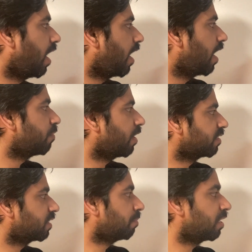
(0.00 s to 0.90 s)
and we are
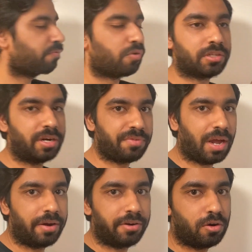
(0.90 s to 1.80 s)
exempted for
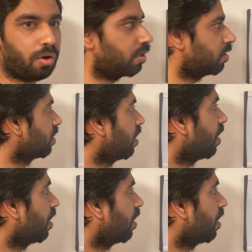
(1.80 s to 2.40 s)
$3,500.